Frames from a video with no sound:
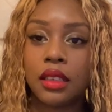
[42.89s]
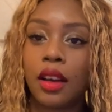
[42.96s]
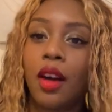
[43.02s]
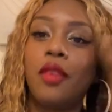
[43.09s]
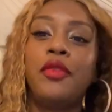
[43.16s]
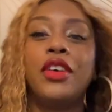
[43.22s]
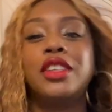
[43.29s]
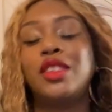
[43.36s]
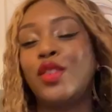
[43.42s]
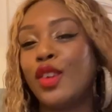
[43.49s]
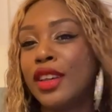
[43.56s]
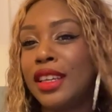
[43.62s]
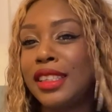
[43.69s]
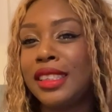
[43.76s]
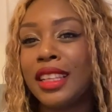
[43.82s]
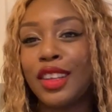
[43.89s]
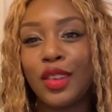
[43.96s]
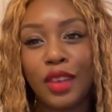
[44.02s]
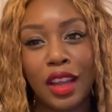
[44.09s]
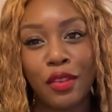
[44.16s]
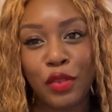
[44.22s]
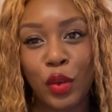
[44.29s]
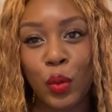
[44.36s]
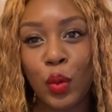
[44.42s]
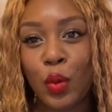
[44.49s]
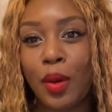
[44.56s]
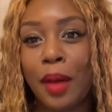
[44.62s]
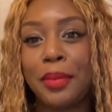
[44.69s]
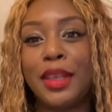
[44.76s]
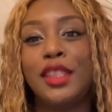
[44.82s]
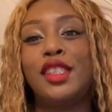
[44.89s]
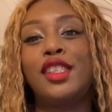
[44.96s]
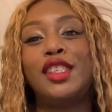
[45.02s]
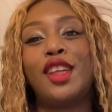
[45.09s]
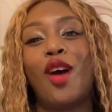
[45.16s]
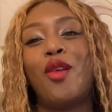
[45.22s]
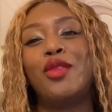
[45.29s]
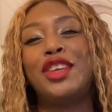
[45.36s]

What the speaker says: oh, first of all, his little nephew Woo Wop is so